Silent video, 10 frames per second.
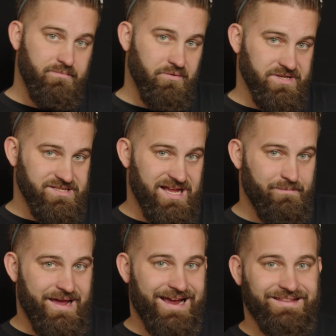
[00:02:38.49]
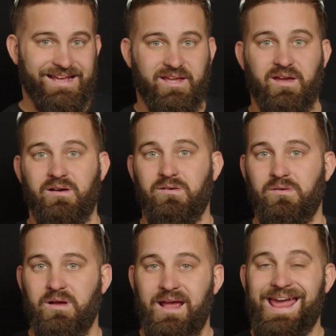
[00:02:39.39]
pull the slide back, let
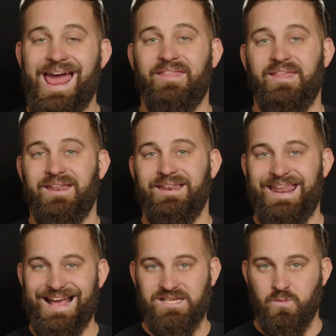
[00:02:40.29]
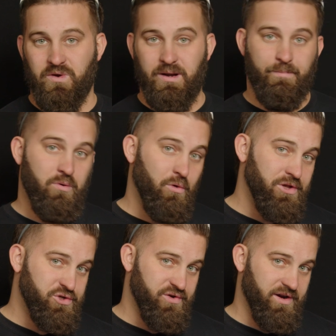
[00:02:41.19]
go, and then next we're going to pull the
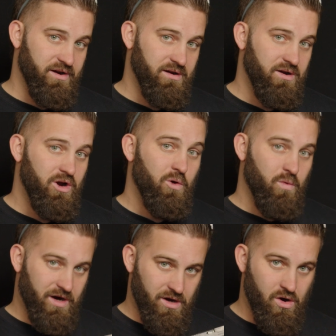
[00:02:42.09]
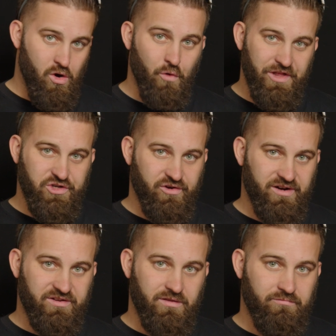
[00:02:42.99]
trigger. We're going to hold the trigger
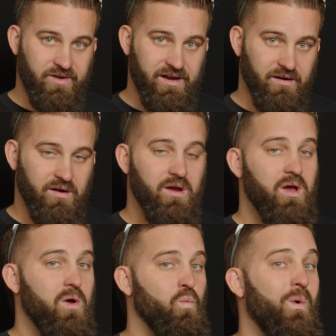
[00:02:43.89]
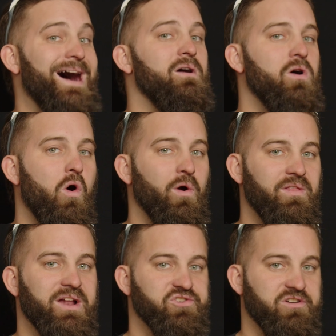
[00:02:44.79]
to the rear. While holding
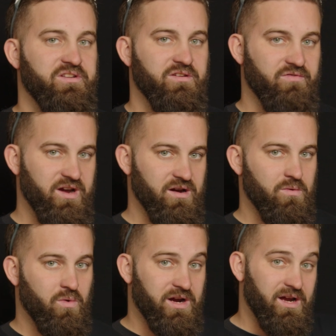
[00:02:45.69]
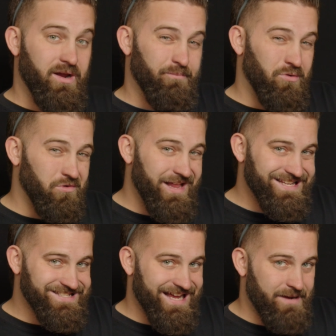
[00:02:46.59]
that trigger to the rear, we're going to go ahead and pull that
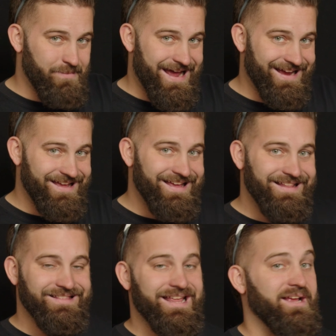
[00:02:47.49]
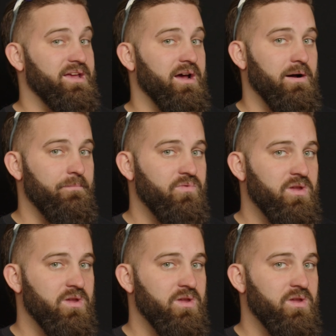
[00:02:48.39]
slide back, let go.